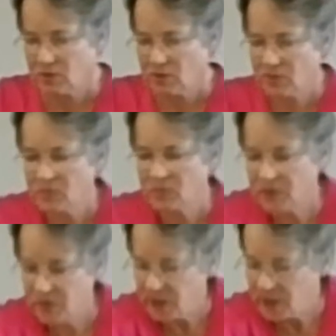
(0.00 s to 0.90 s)
Oh,
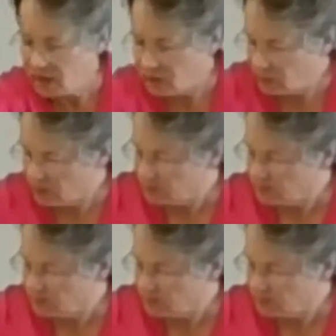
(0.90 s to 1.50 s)
get that out of the way.